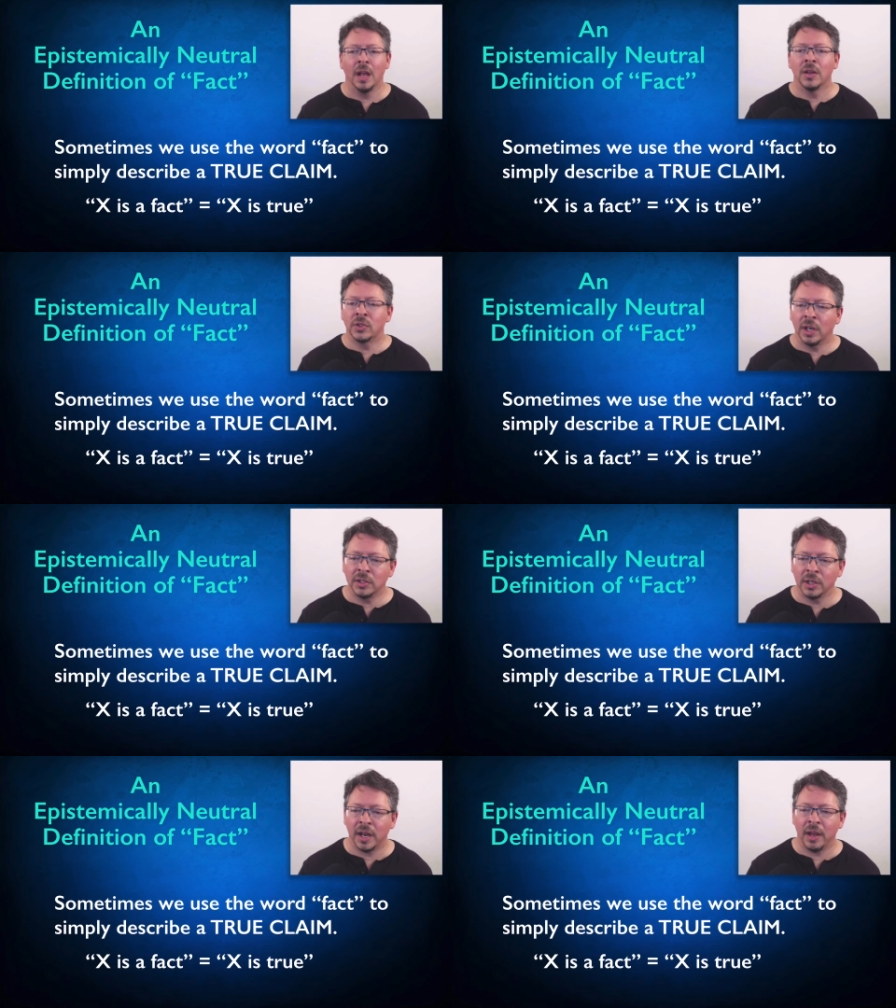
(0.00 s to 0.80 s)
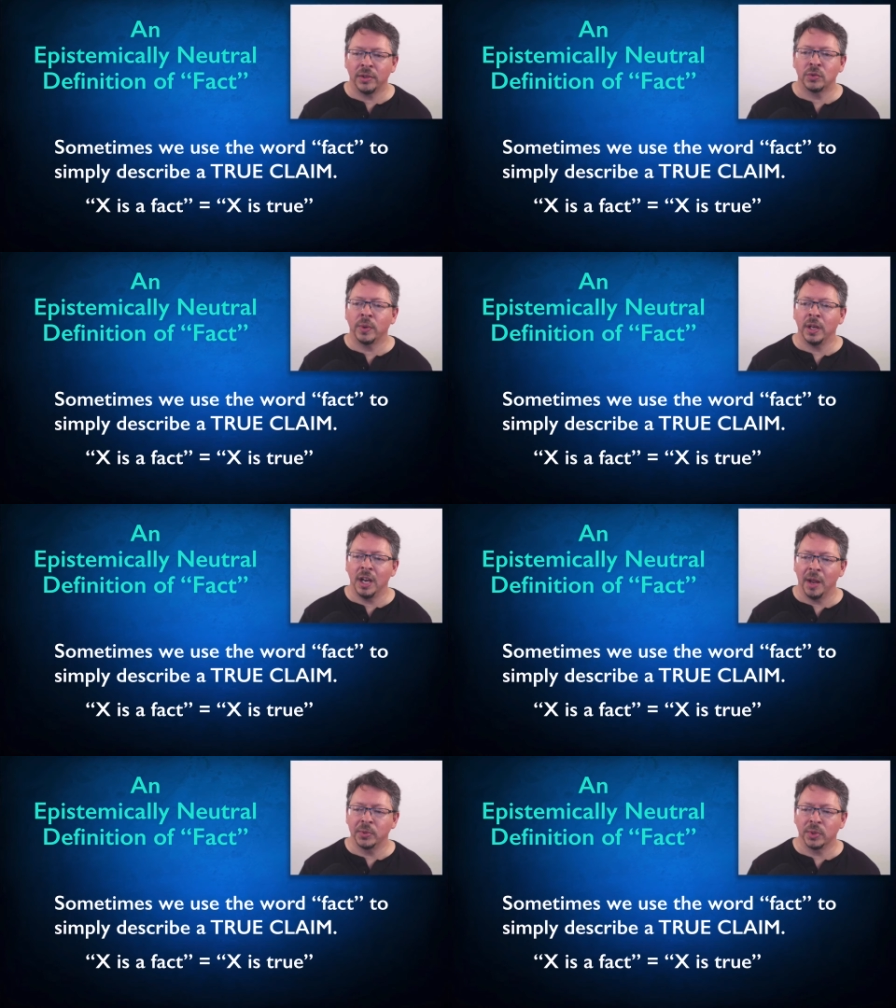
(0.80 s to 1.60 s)
So let's look at how this reading
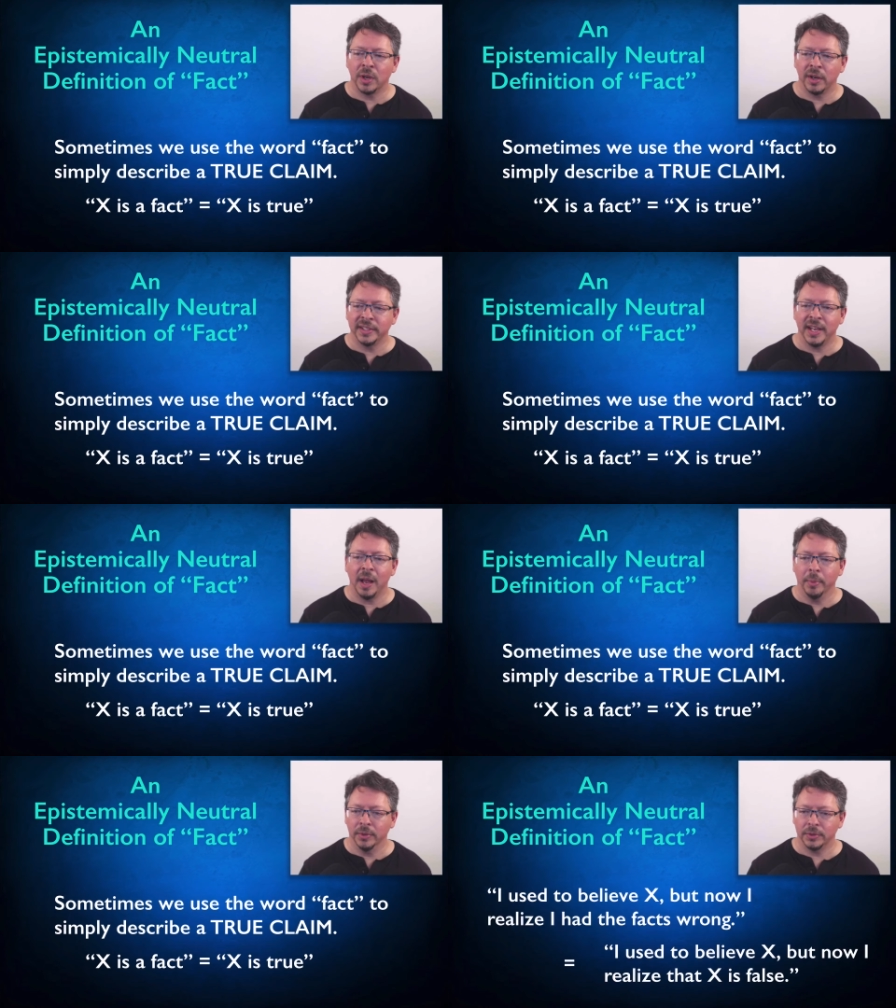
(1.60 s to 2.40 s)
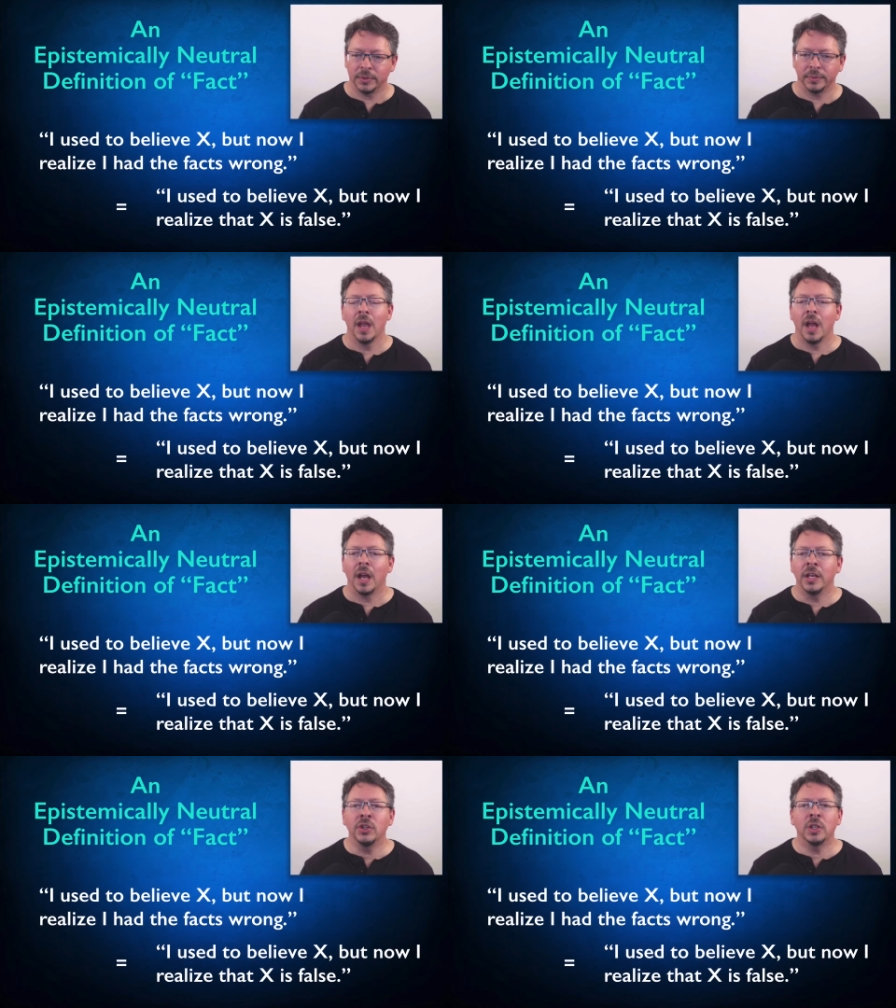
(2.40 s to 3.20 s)
helps with our examples. I
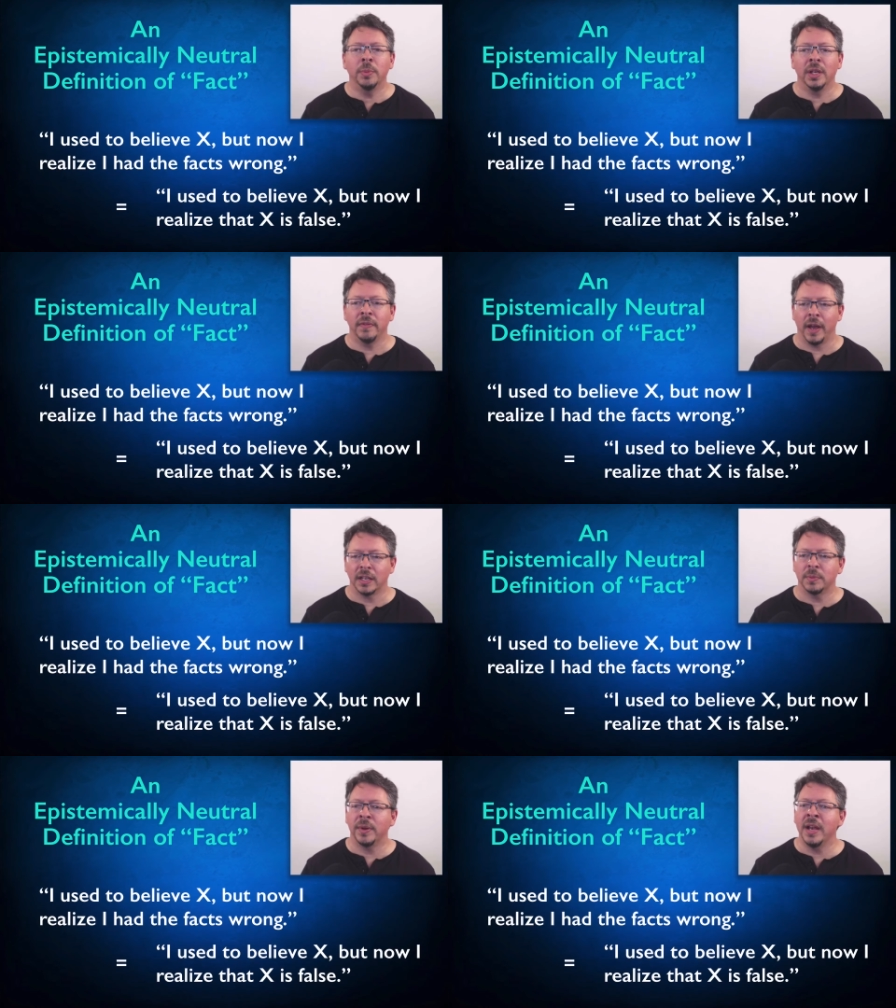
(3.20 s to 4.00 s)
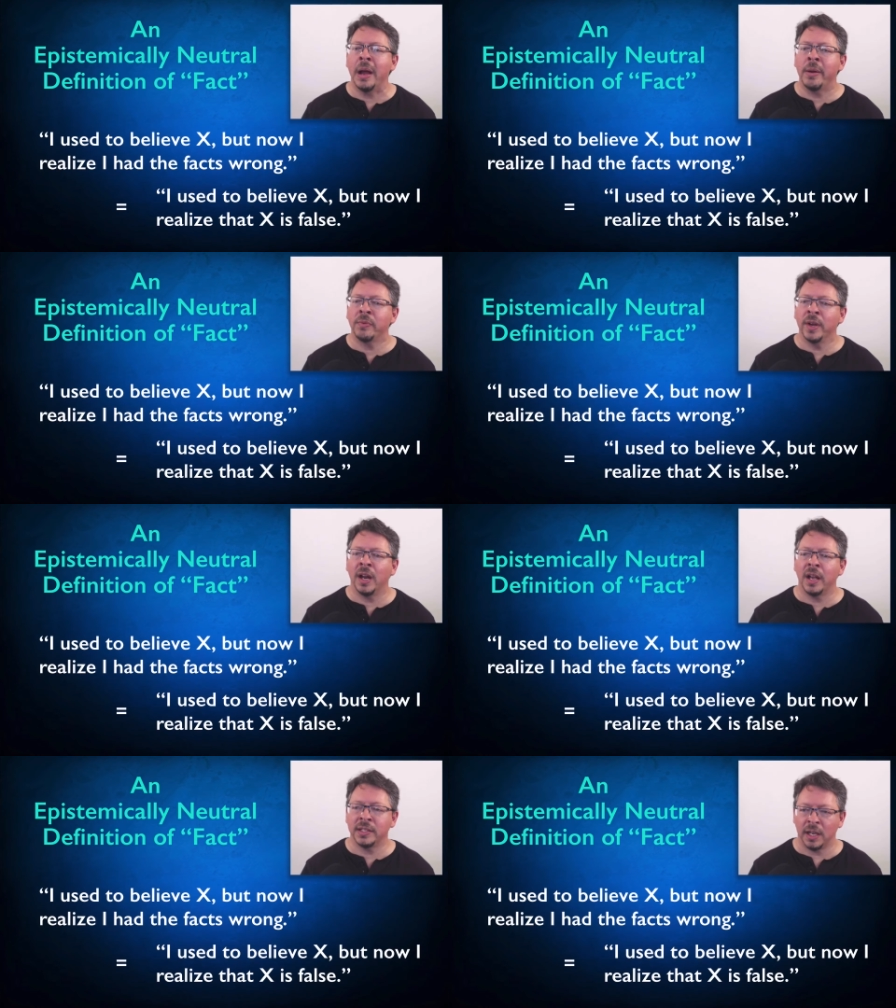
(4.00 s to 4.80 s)
used to believe X, but now I
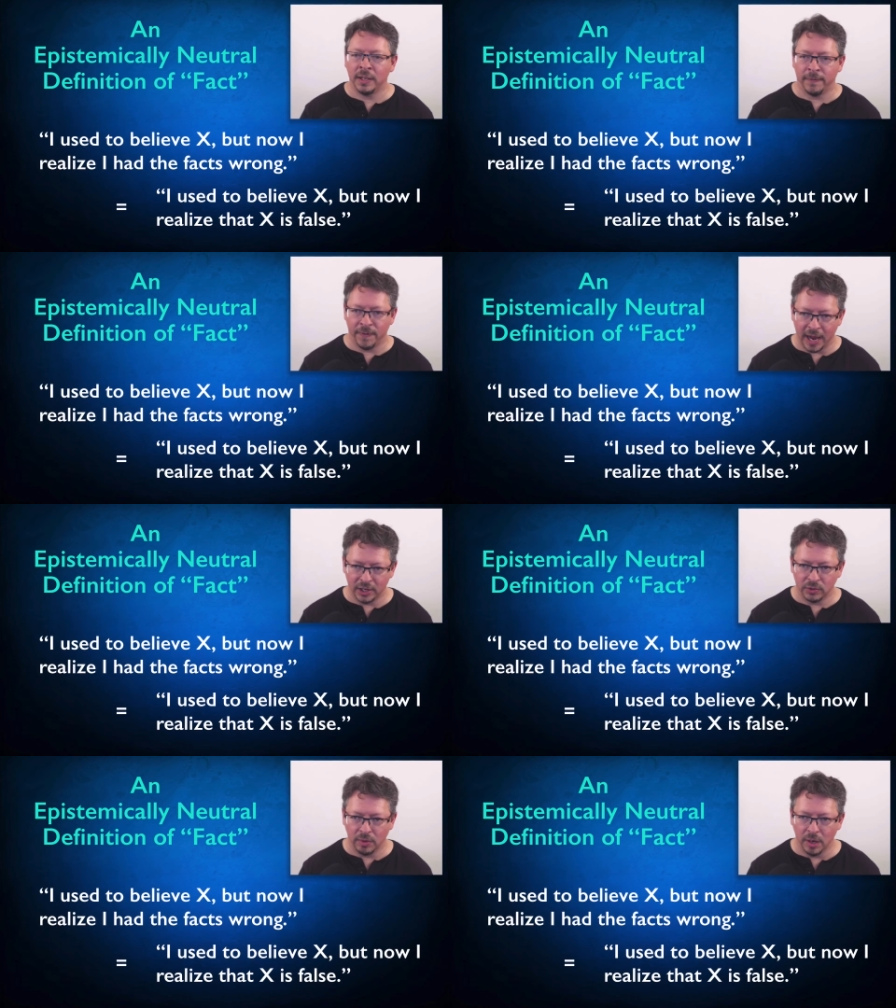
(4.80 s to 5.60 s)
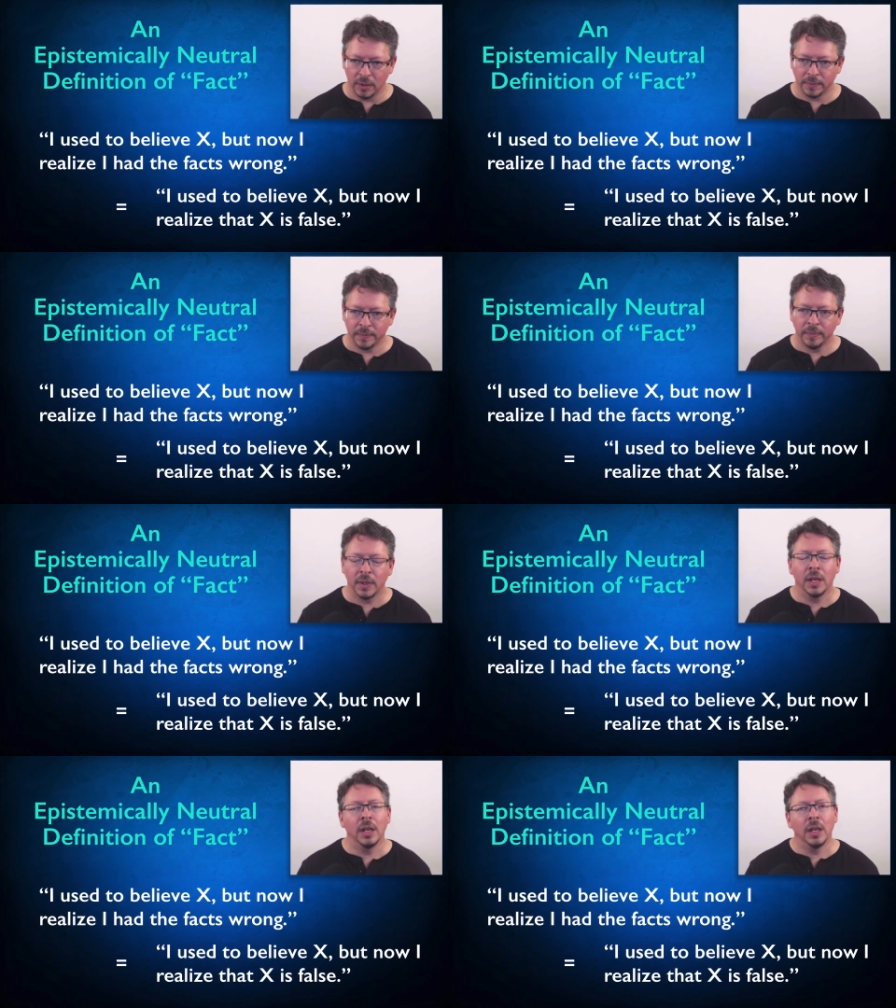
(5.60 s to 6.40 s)
realize I had the facts wrong.
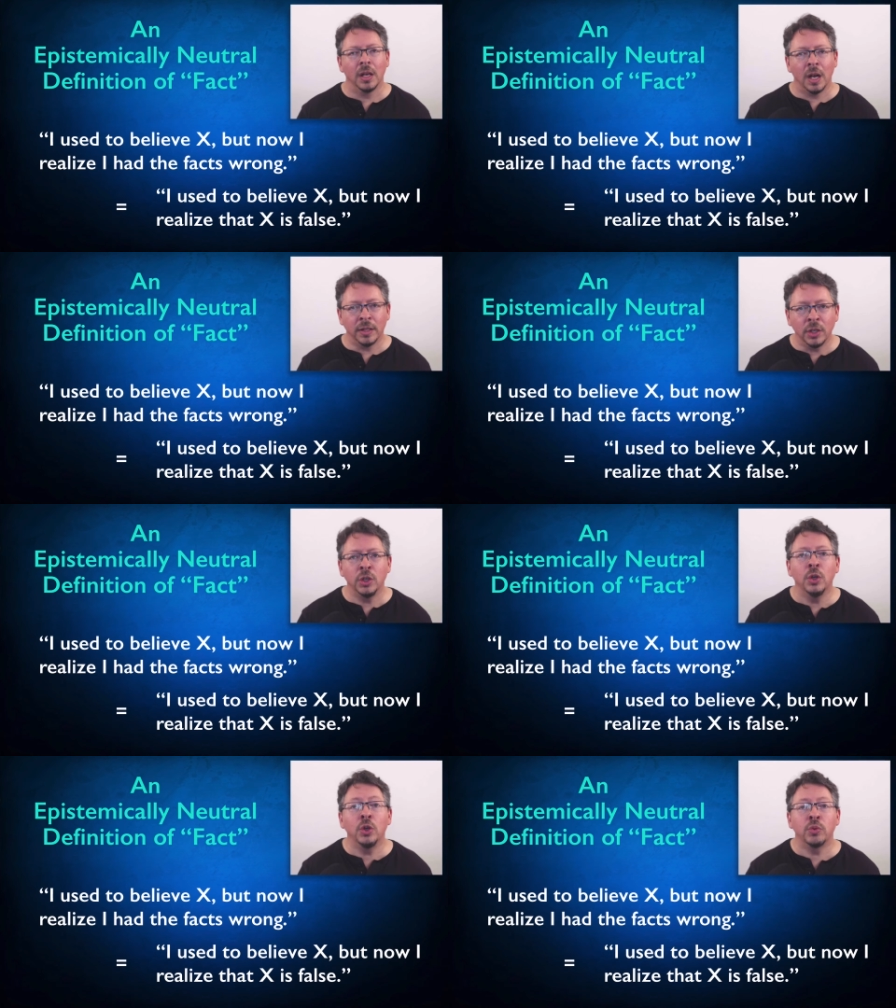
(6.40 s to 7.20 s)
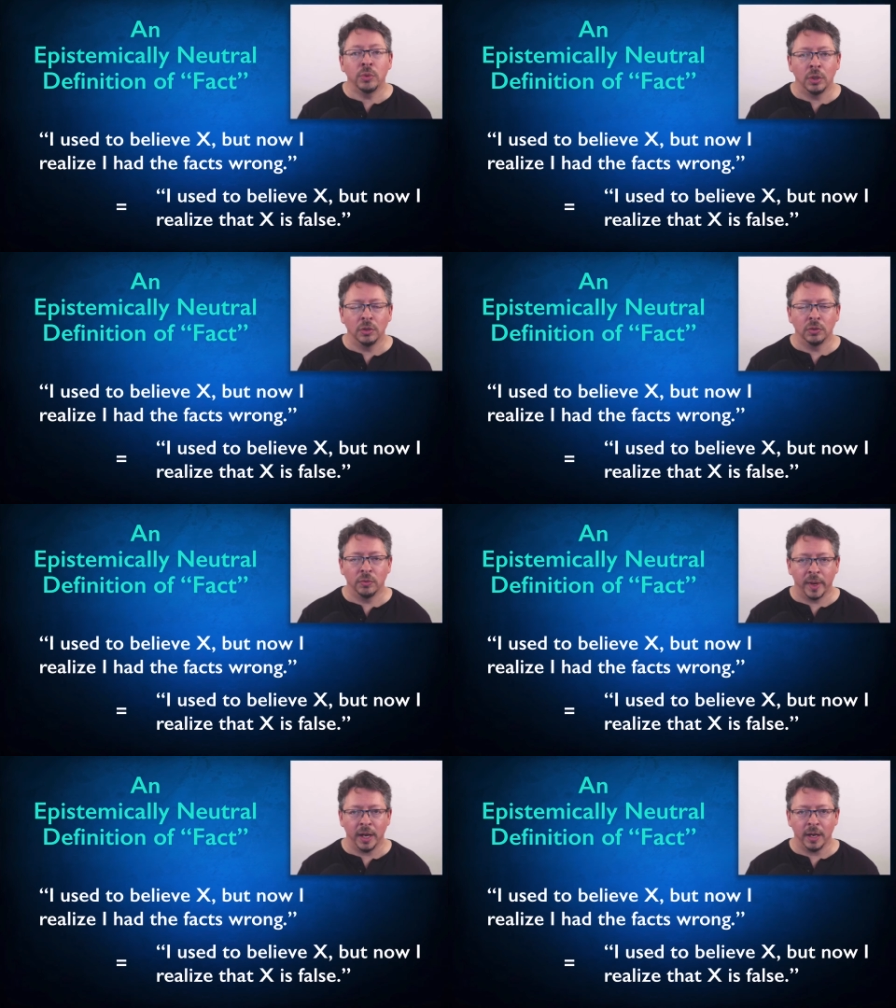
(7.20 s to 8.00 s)
On the neutral
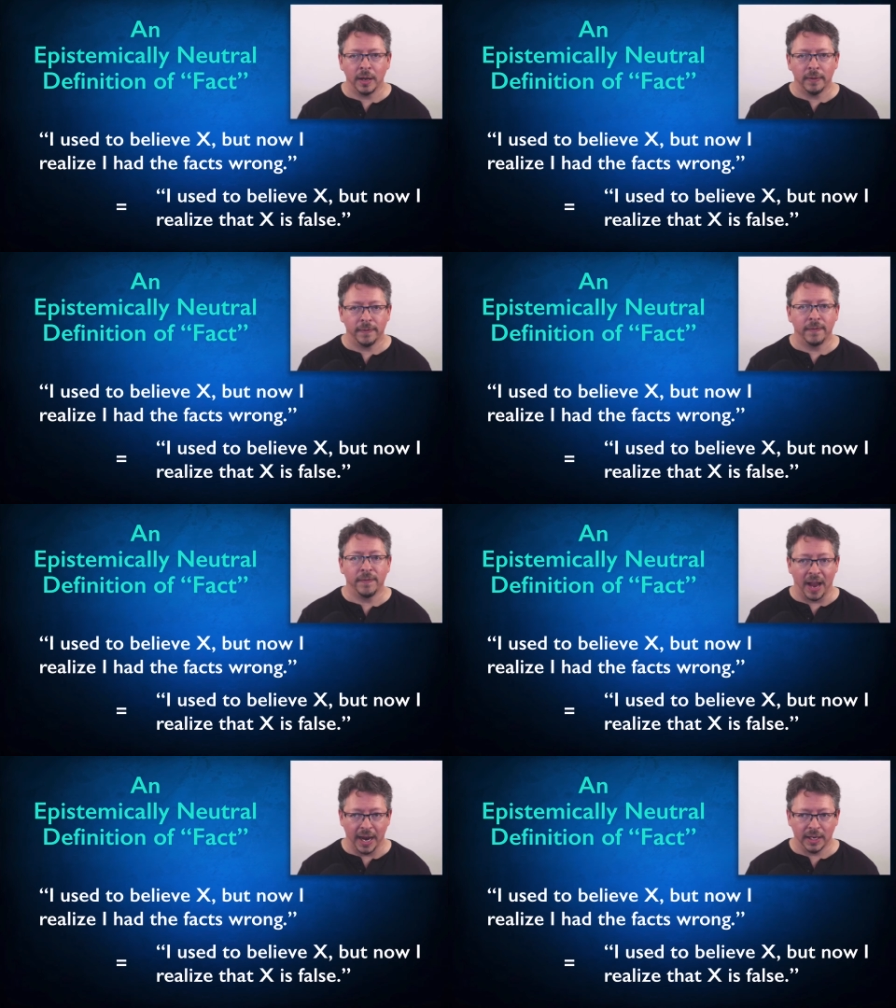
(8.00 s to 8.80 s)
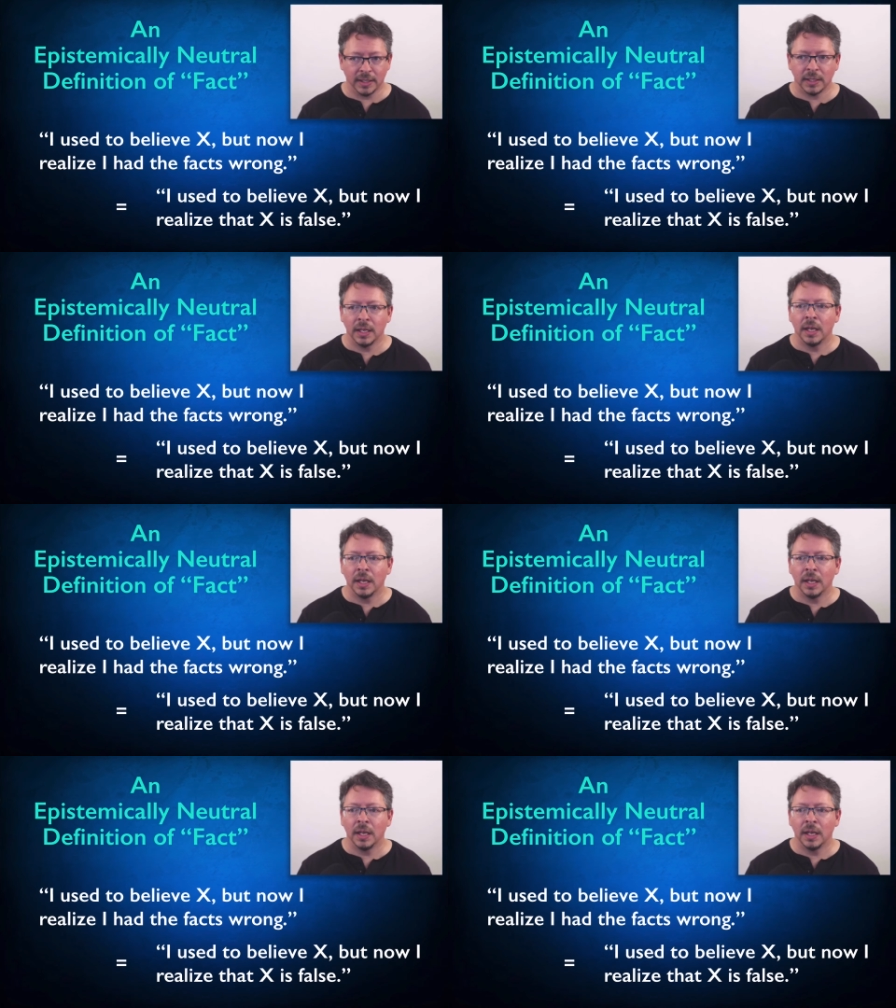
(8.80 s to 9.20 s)
reading of facts,